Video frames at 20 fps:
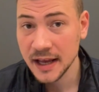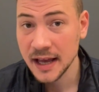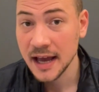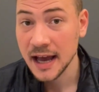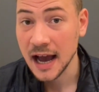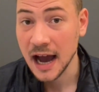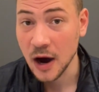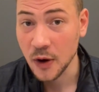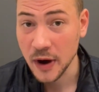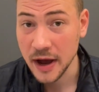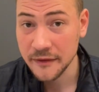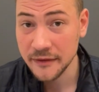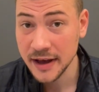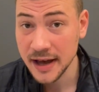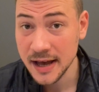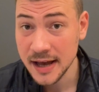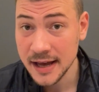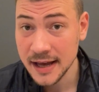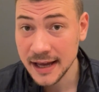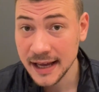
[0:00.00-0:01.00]

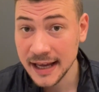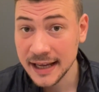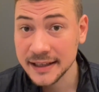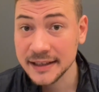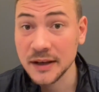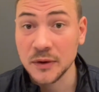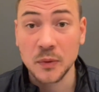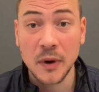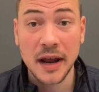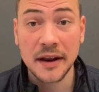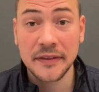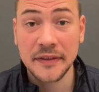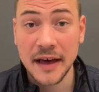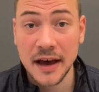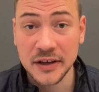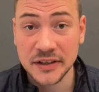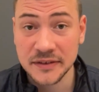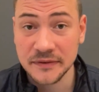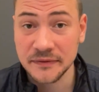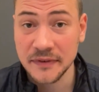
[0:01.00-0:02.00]
However, the
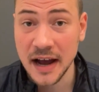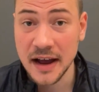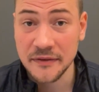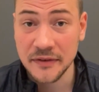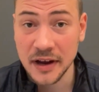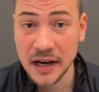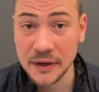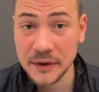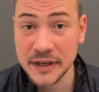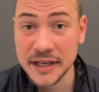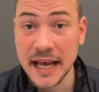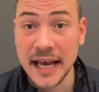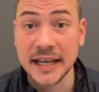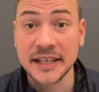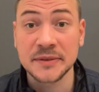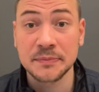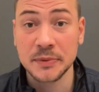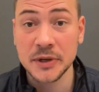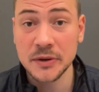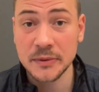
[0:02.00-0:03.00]
1,500
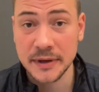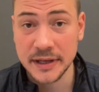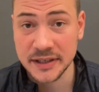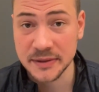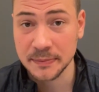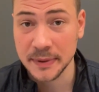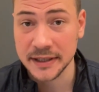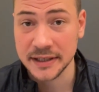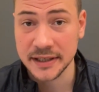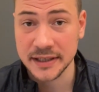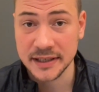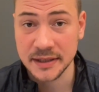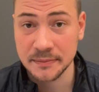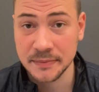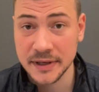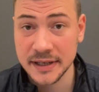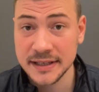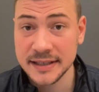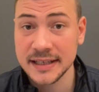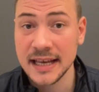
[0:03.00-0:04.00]
experiment
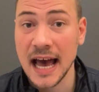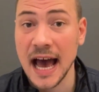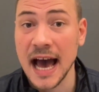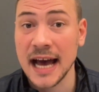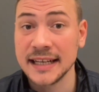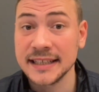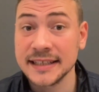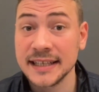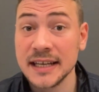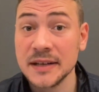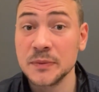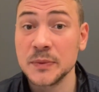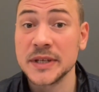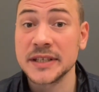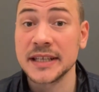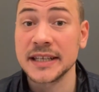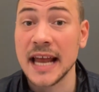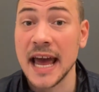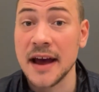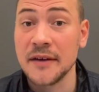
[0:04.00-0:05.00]
participants answered with
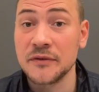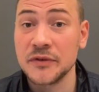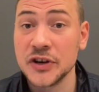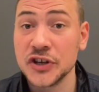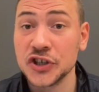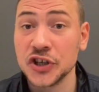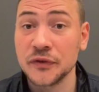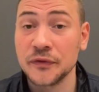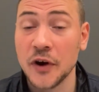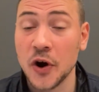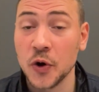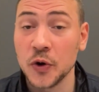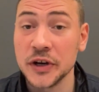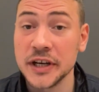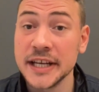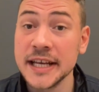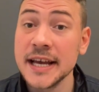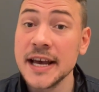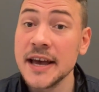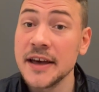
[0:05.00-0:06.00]
an average of
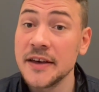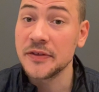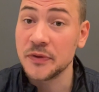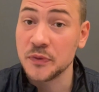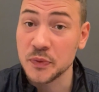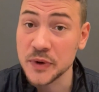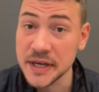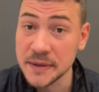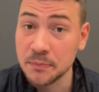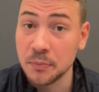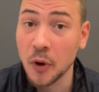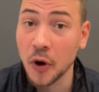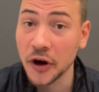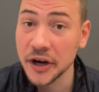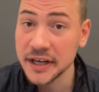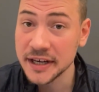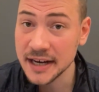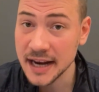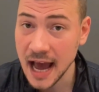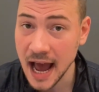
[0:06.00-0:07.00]
only
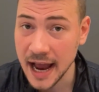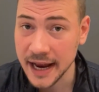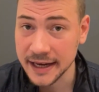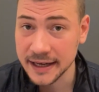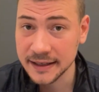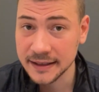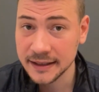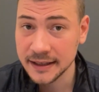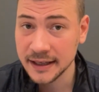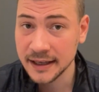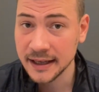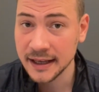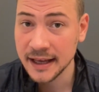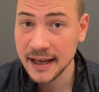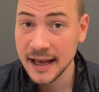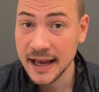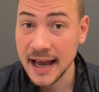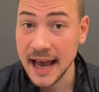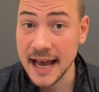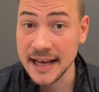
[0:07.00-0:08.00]
3.9.
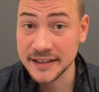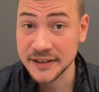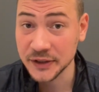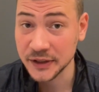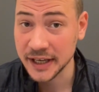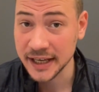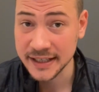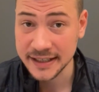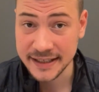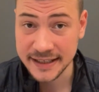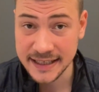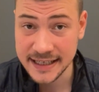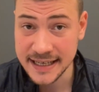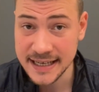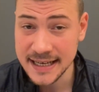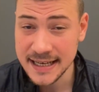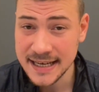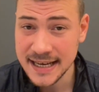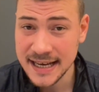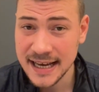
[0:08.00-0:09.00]
As you can
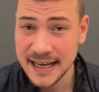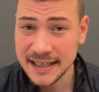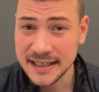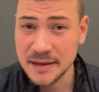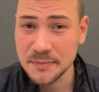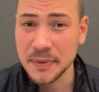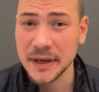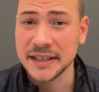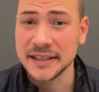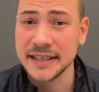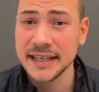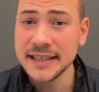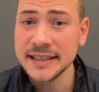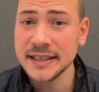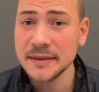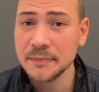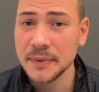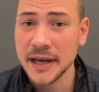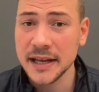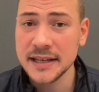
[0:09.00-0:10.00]
see, the
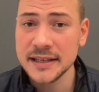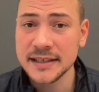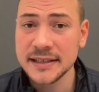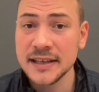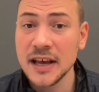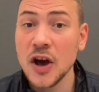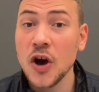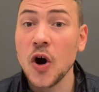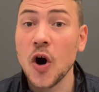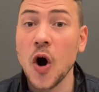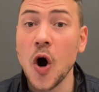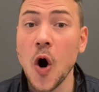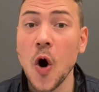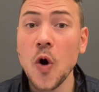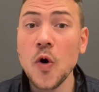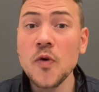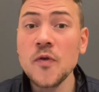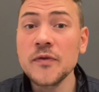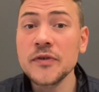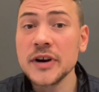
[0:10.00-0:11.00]
participants
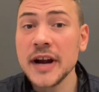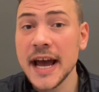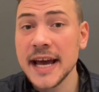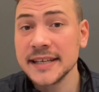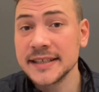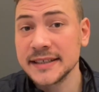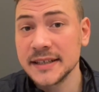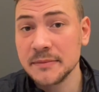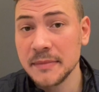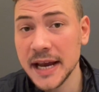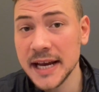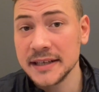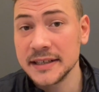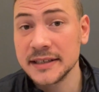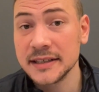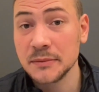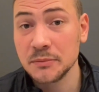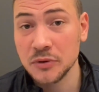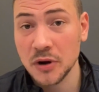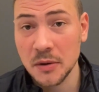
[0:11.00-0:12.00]
overestimated
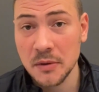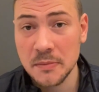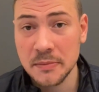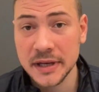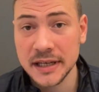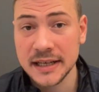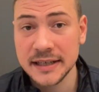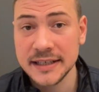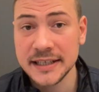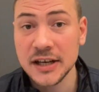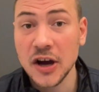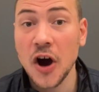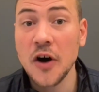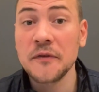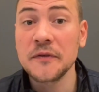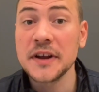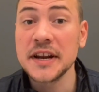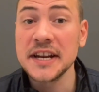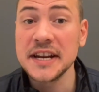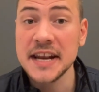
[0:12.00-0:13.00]
the probability of
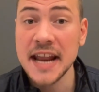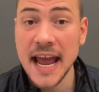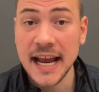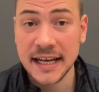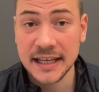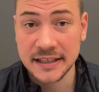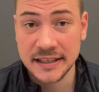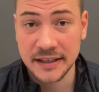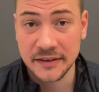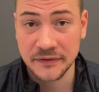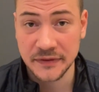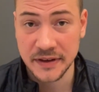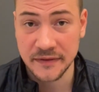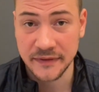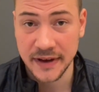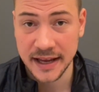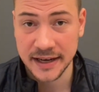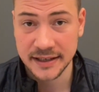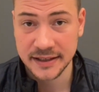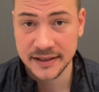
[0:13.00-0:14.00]
negative
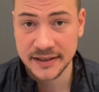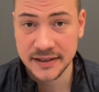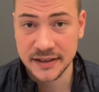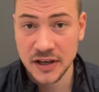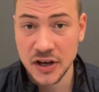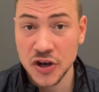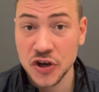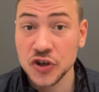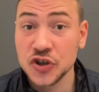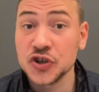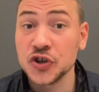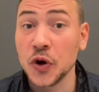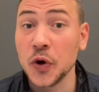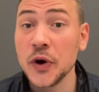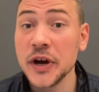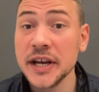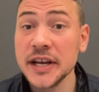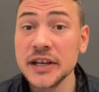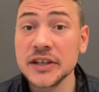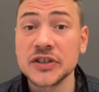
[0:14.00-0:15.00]
events,
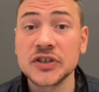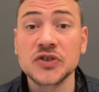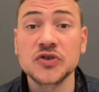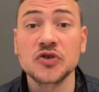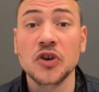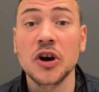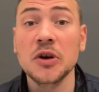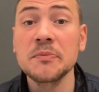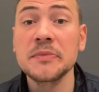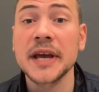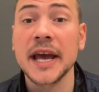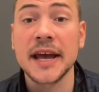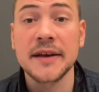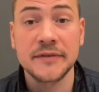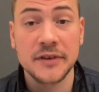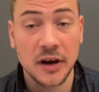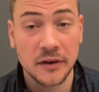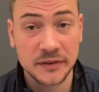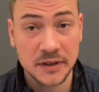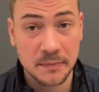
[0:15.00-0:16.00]
showing a strong
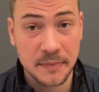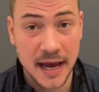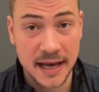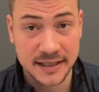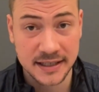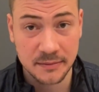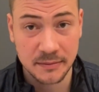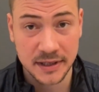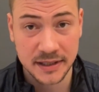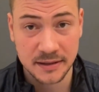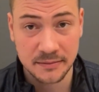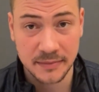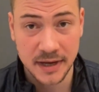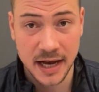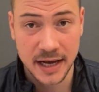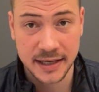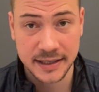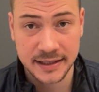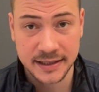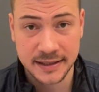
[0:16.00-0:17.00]
behavior of the pessimism
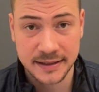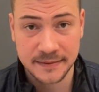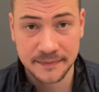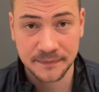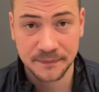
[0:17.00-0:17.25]
bias.